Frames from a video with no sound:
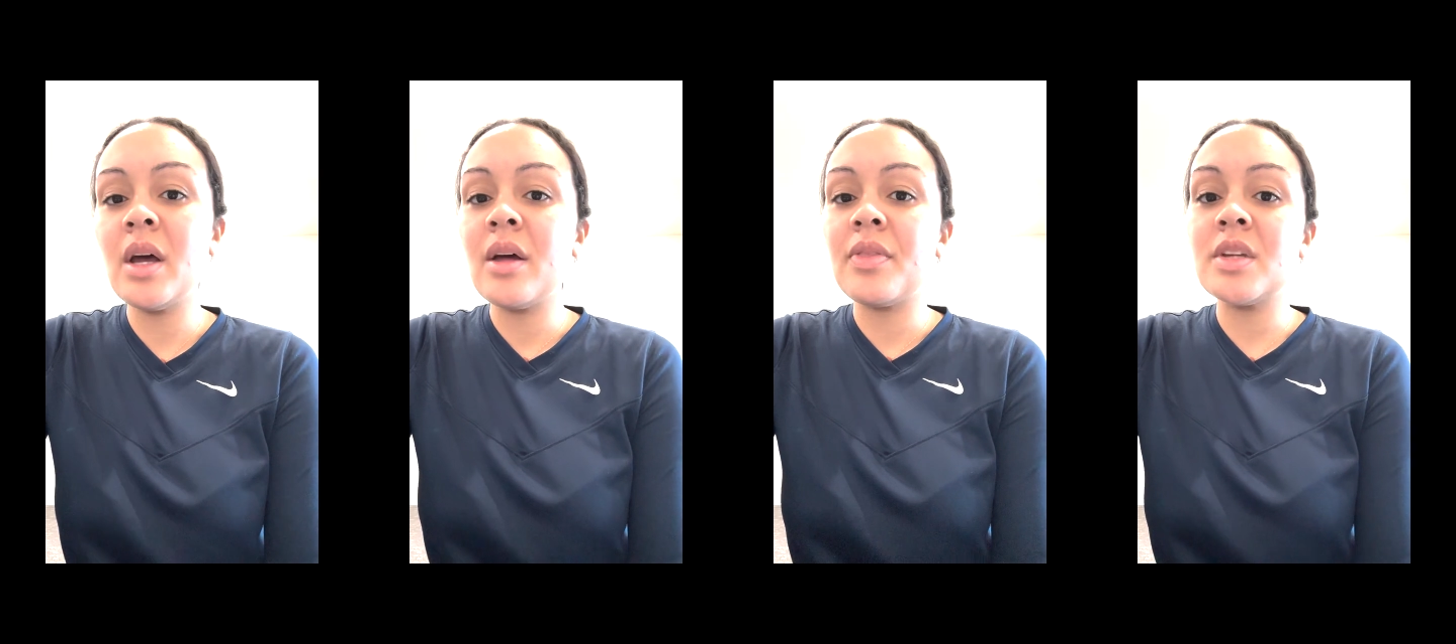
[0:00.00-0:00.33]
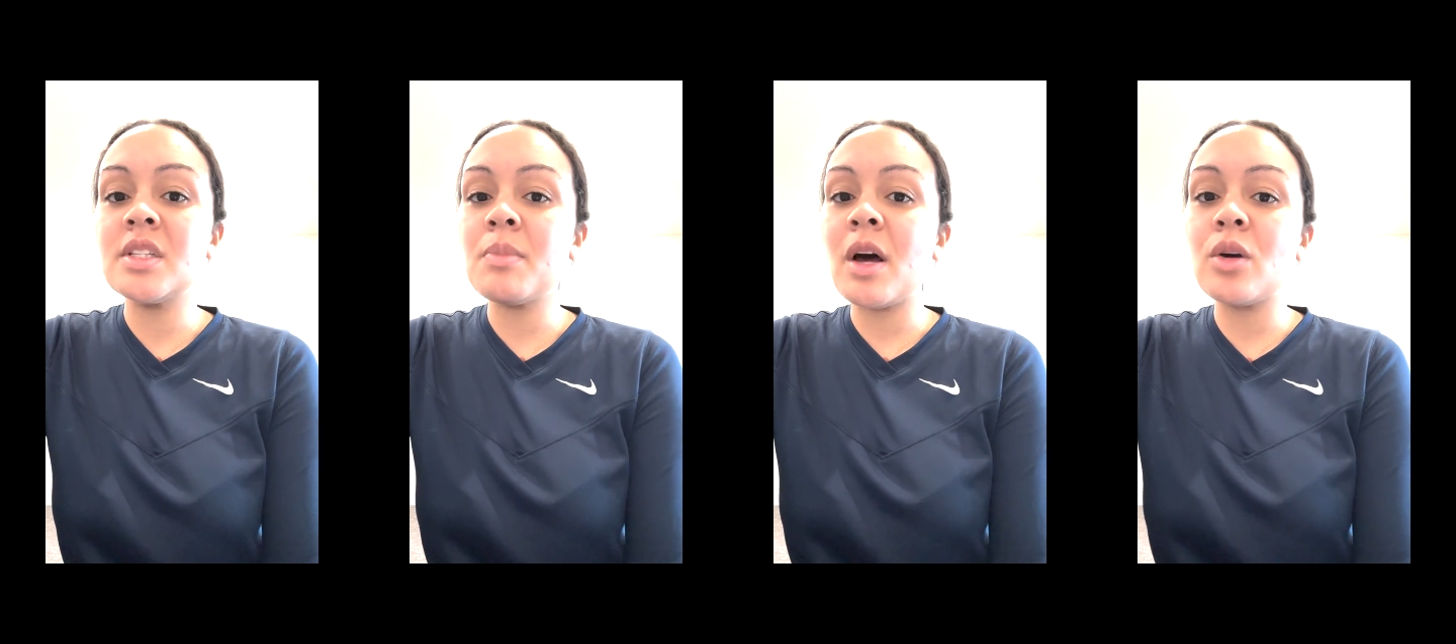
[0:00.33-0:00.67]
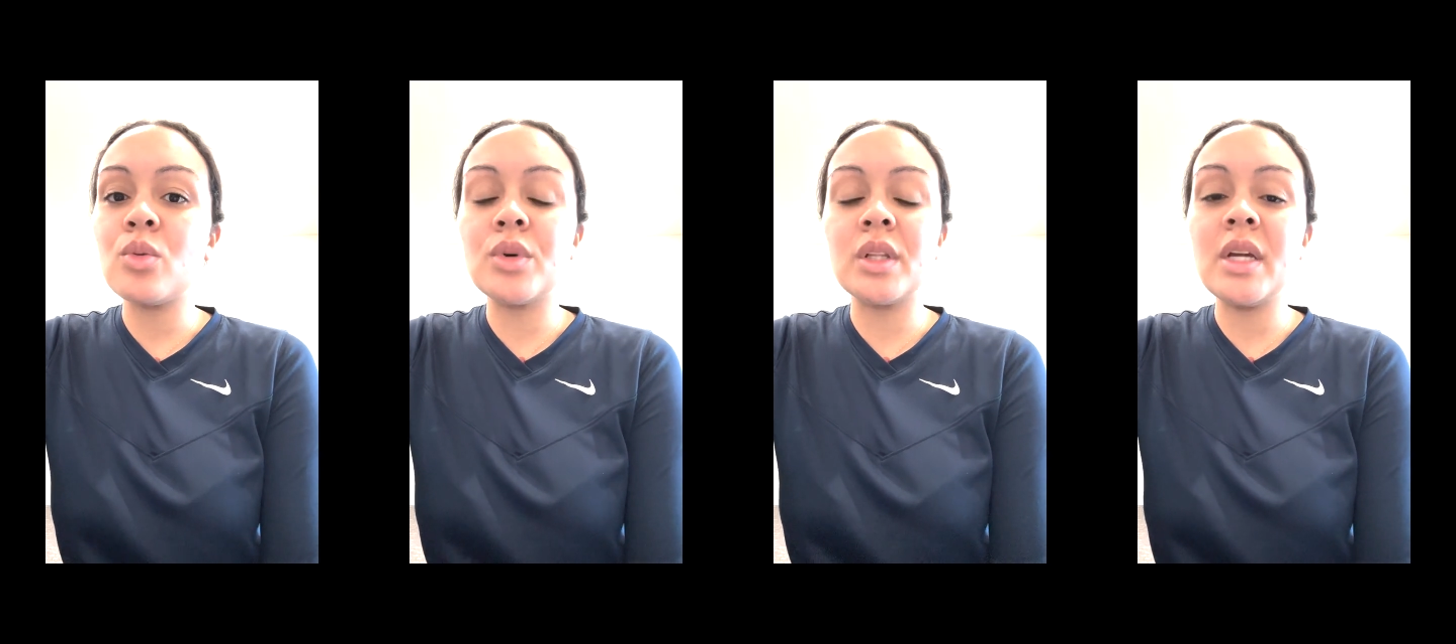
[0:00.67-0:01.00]
This model
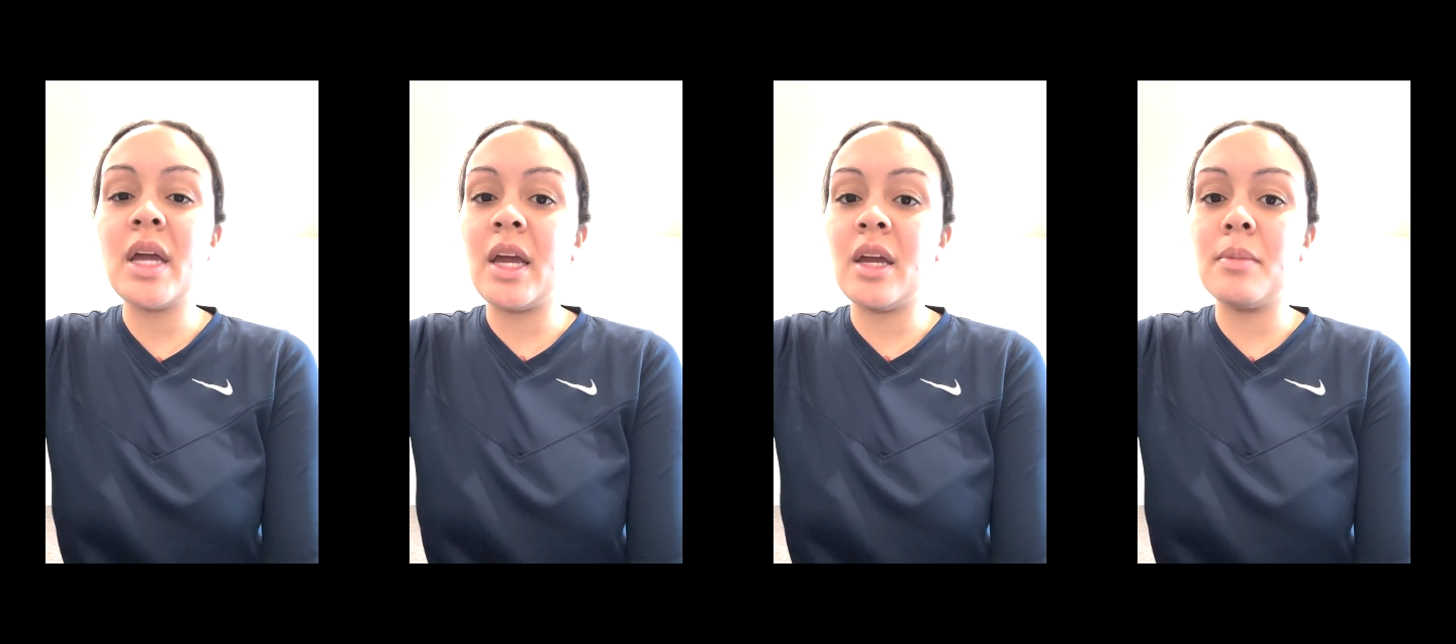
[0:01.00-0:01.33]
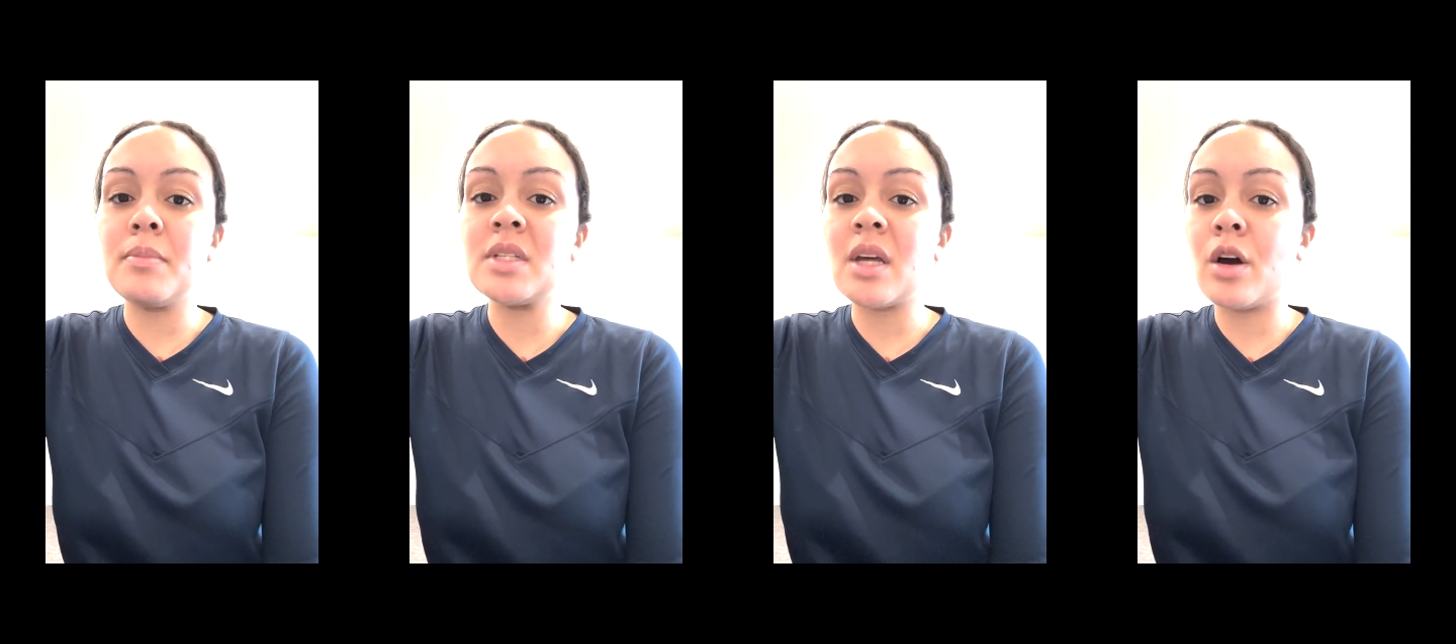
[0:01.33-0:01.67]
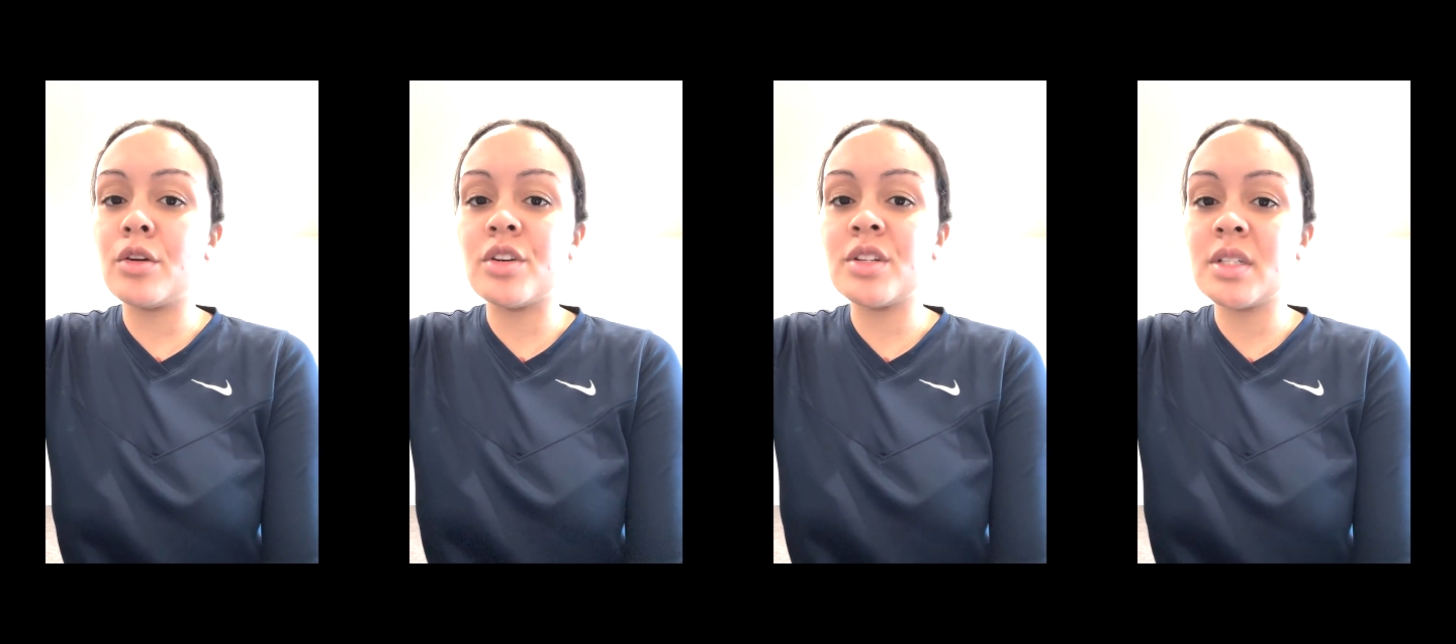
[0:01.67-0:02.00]
really aims at
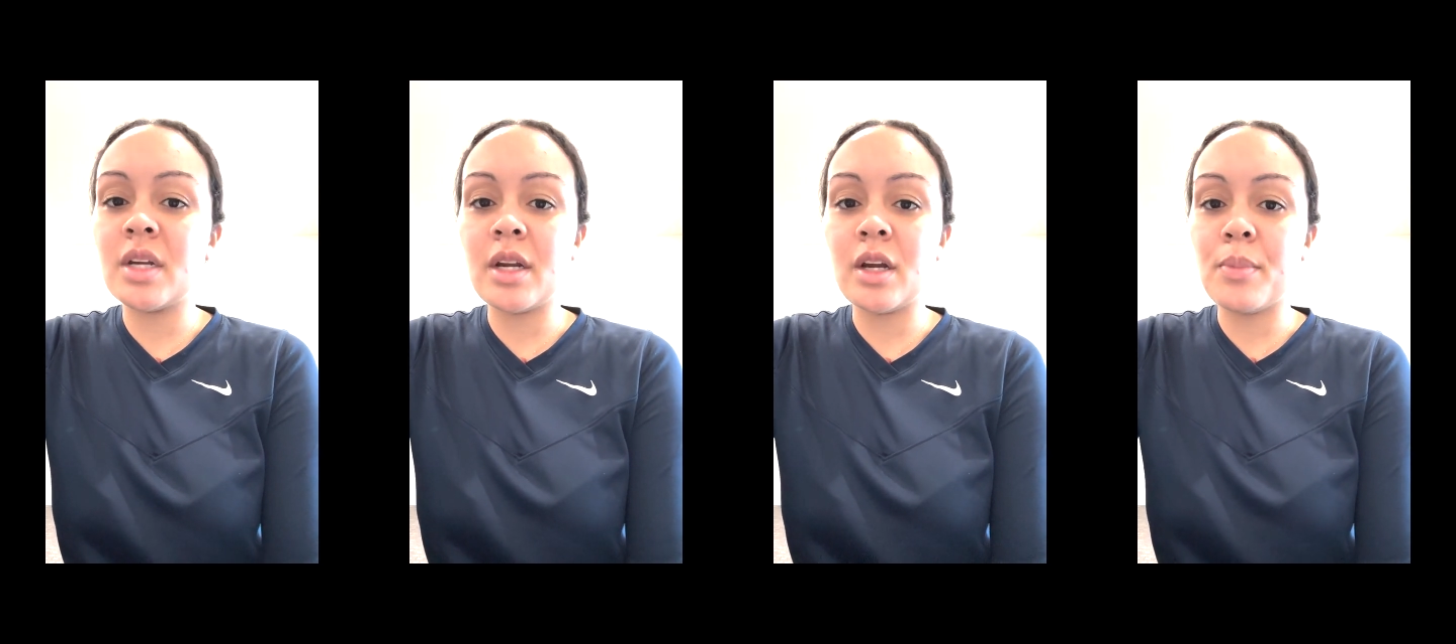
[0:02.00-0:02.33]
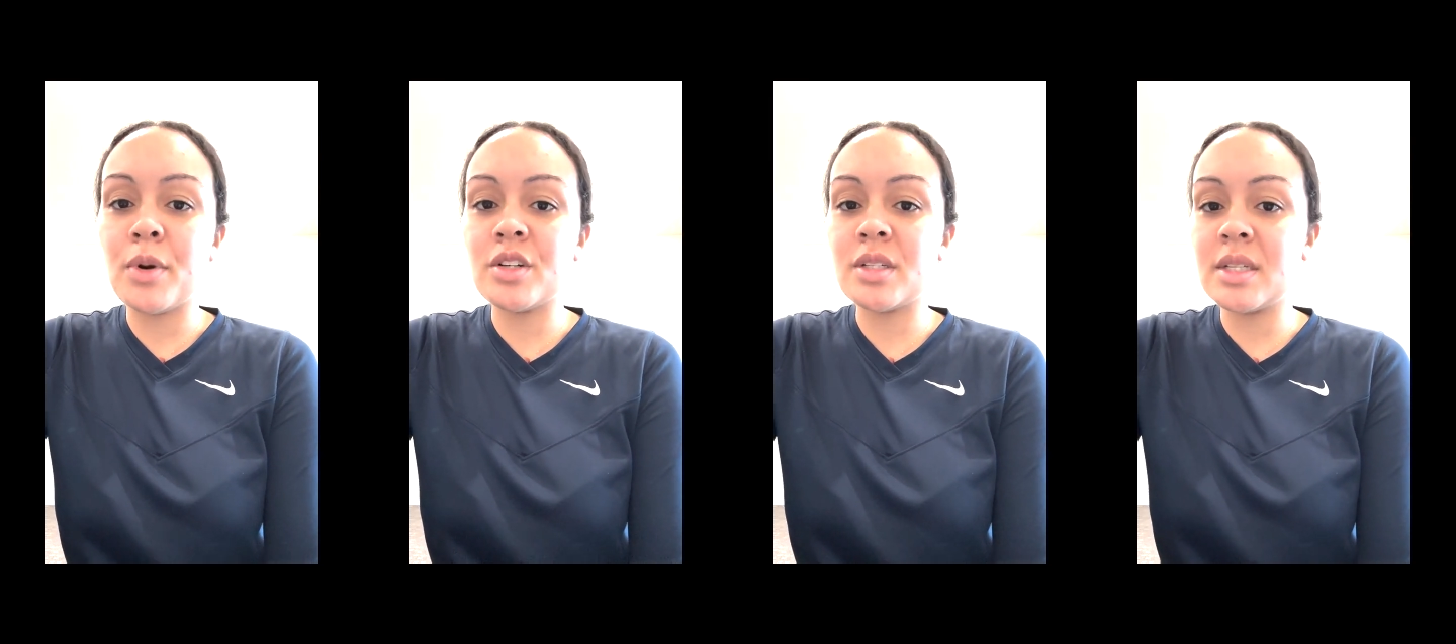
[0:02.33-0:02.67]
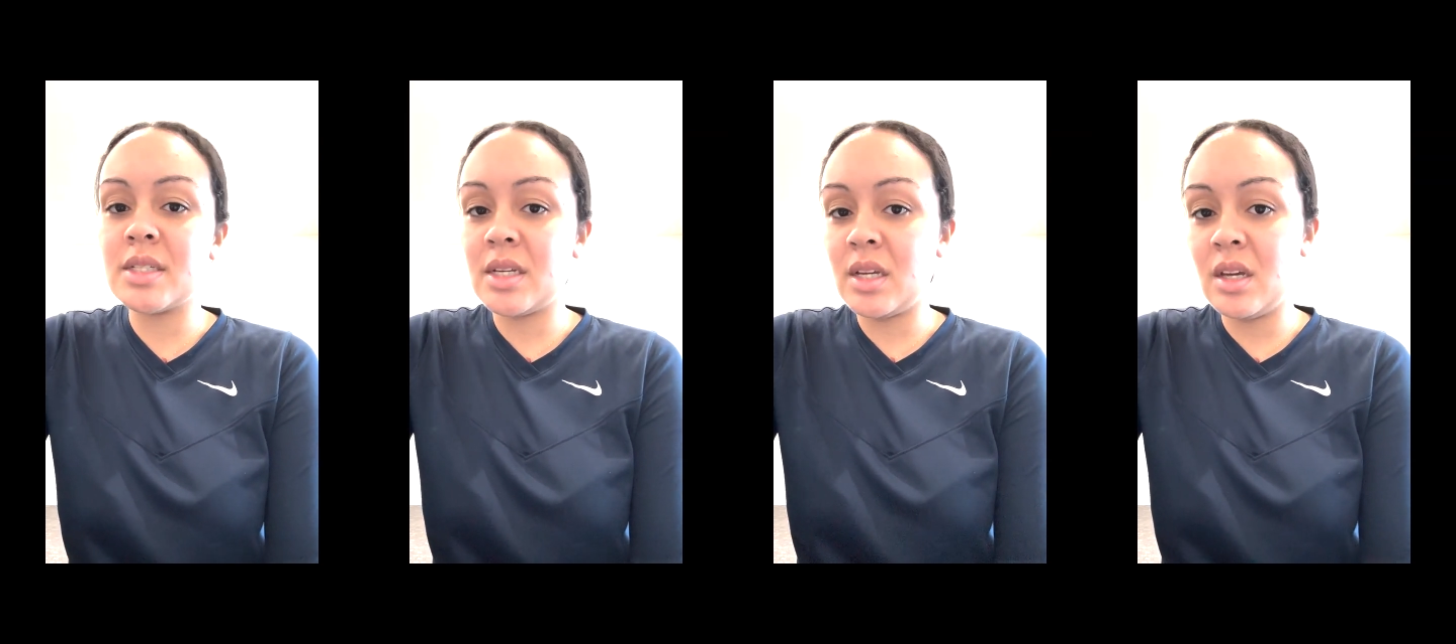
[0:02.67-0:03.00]
understanding a person's
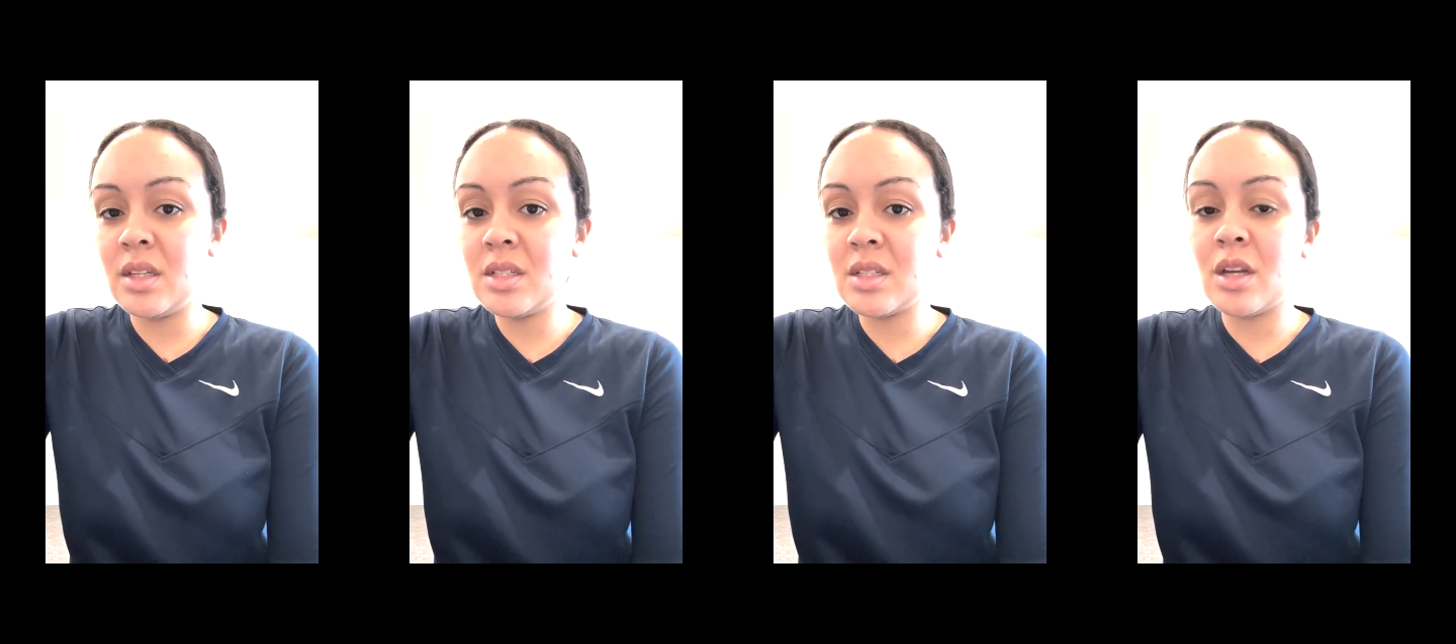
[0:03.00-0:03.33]
needs